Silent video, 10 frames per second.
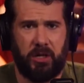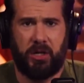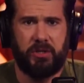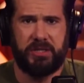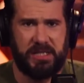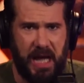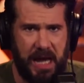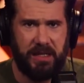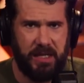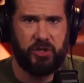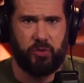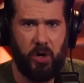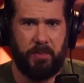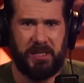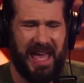Tucker Carlson has gotten things
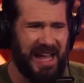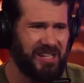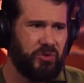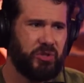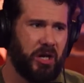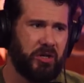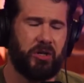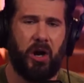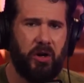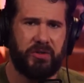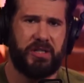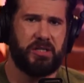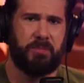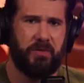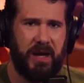wrong, but to act as though Tucker Carlson is
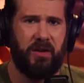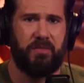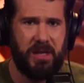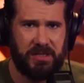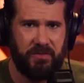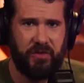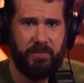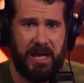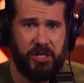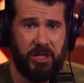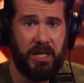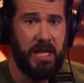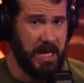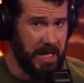a purveyor of misinformation,